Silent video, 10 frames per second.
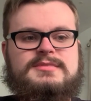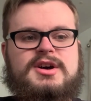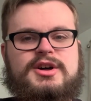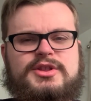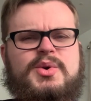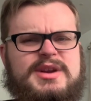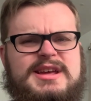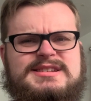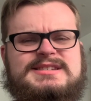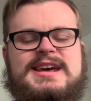although it
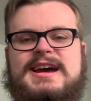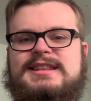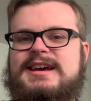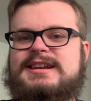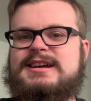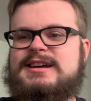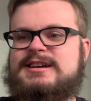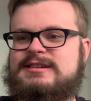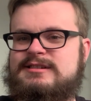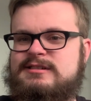is sad that
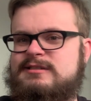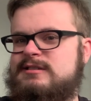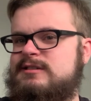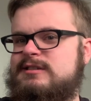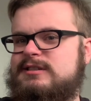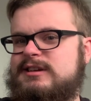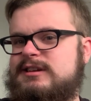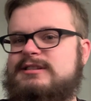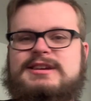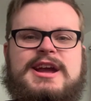the
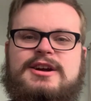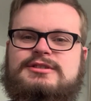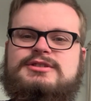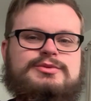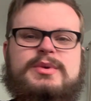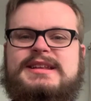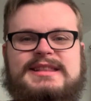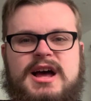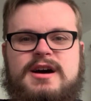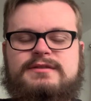characters we
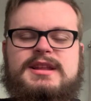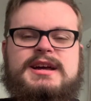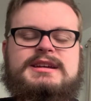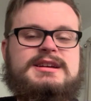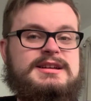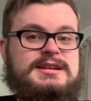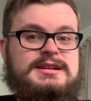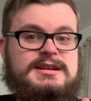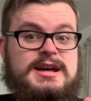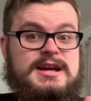love, like
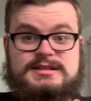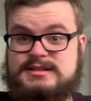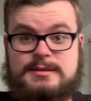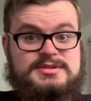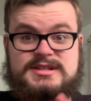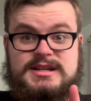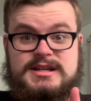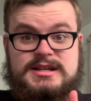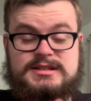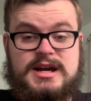
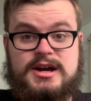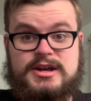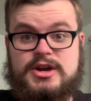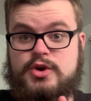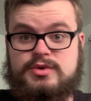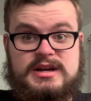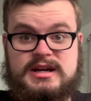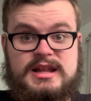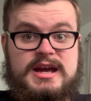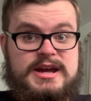Dempsey, Takio,
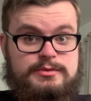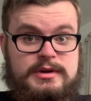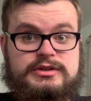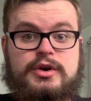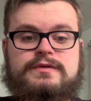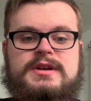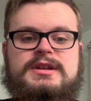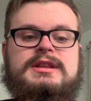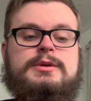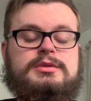Nikolai, and Richtofen,
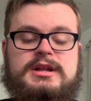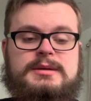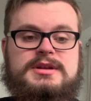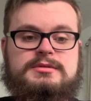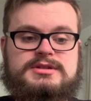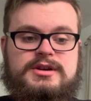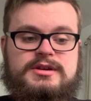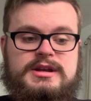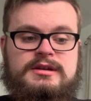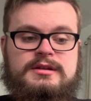they will not be
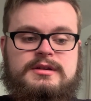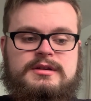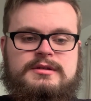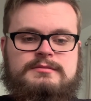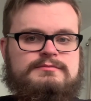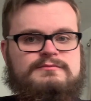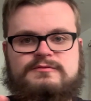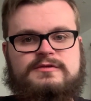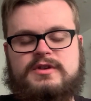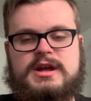returning.
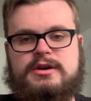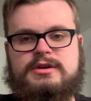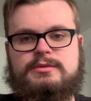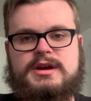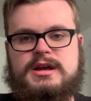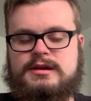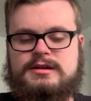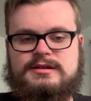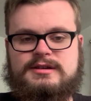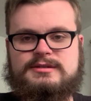For now, anyway.
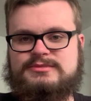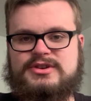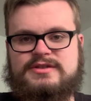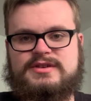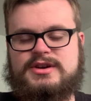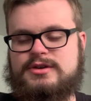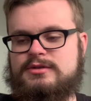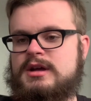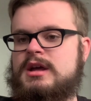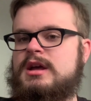You never know.
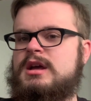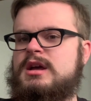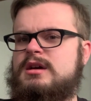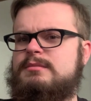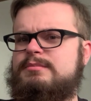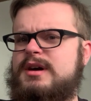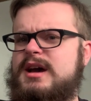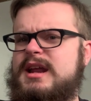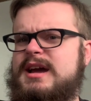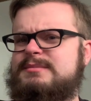
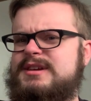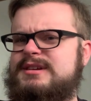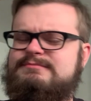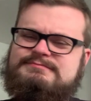But, I mean,